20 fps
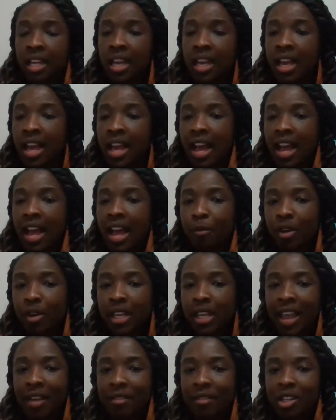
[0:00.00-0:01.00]
I'm really
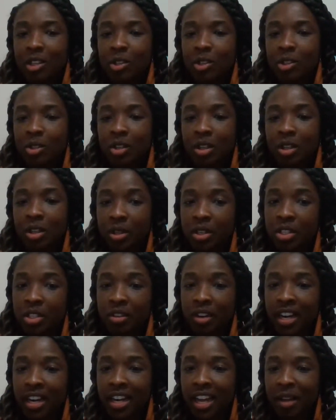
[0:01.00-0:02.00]
having to use two computers right
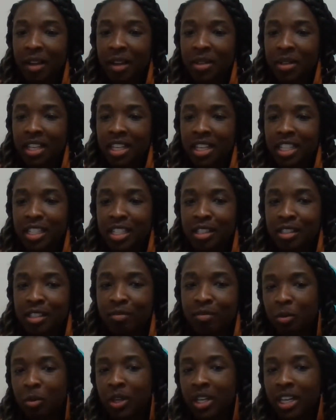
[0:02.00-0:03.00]
now because the
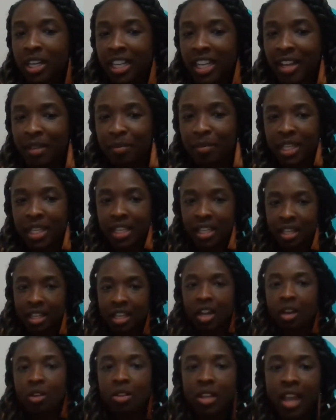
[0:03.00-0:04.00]
other one wouldn't
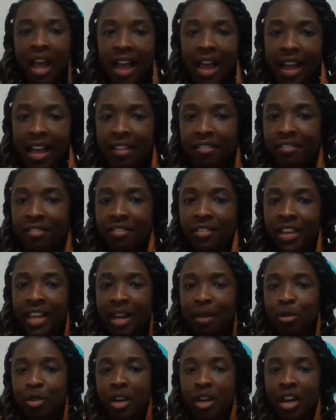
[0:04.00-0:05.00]
let me go
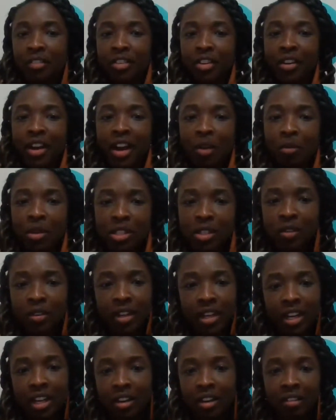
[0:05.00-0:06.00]
live, and I'm trying to figure
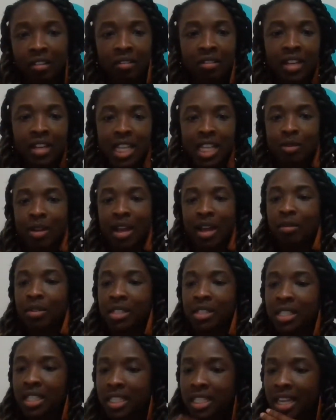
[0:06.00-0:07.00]
out what's going on. That's
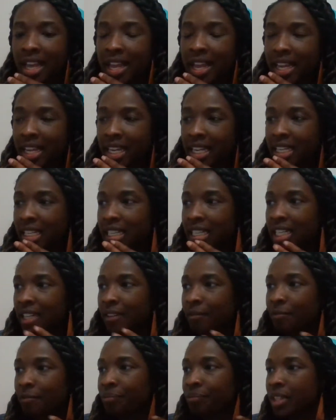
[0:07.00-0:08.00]
why I was detained
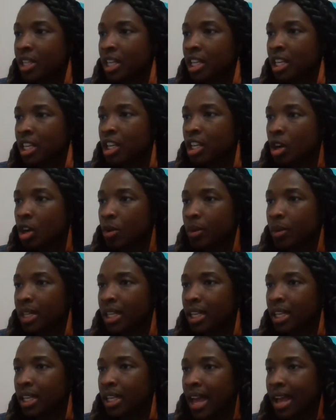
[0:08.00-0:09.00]
and
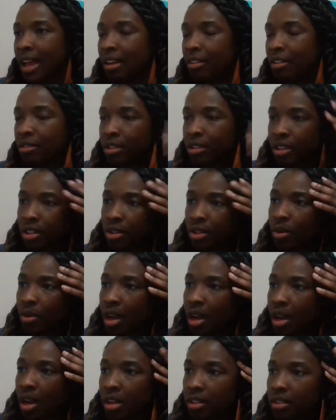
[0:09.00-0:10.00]
going live with you
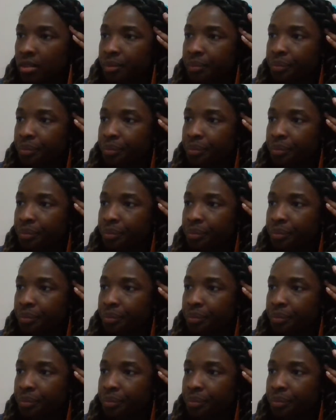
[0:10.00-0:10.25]
all.